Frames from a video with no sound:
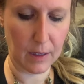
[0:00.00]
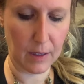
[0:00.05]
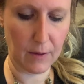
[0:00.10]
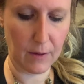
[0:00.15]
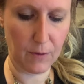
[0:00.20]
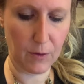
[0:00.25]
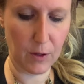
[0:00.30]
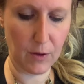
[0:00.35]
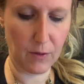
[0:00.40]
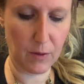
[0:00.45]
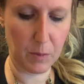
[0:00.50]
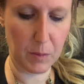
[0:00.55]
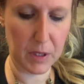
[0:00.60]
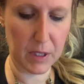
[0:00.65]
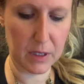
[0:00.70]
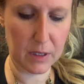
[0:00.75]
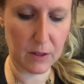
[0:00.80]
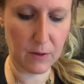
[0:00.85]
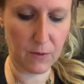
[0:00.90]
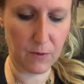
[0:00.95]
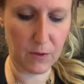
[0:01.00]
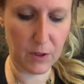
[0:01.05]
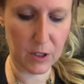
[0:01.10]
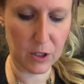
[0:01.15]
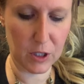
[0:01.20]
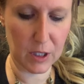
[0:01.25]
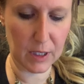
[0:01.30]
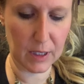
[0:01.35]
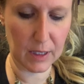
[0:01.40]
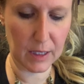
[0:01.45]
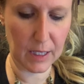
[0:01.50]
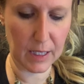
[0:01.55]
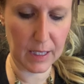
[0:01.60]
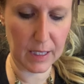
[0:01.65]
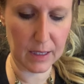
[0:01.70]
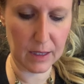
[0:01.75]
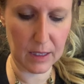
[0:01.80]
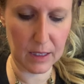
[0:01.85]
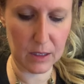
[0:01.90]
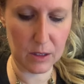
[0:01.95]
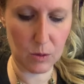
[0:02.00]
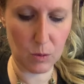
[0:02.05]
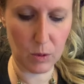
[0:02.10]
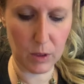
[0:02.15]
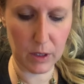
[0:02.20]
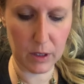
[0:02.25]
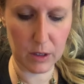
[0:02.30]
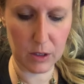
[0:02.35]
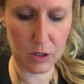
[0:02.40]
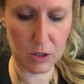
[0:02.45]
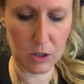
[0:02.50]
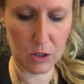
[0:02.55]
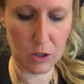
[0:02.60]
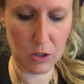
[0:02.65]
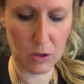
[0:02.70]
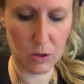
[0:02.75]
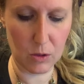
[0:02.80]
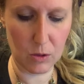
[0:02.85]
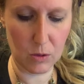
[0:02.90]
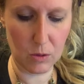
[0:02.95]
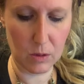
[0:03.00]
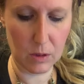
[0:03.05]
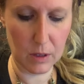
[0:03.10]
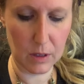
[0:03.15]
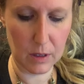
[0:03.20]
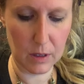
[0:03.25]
If you have a piece of fishing line, this works too.